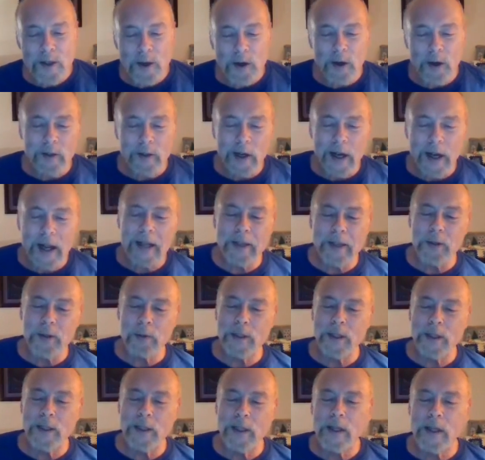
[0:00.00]
called
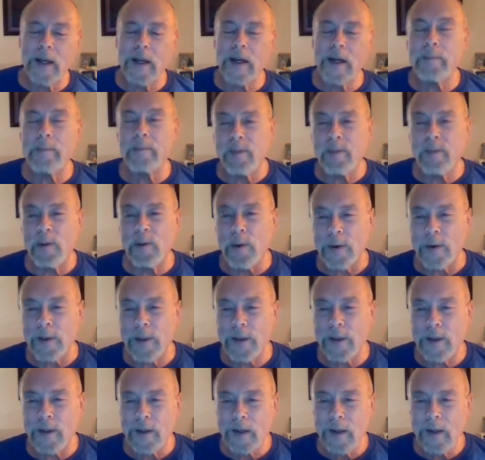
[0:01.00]
Lazarus to come
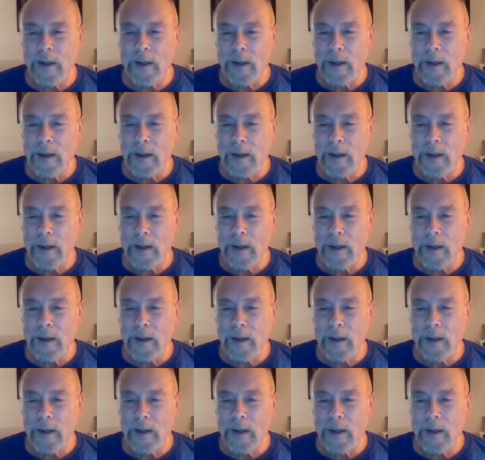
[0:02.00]
forth,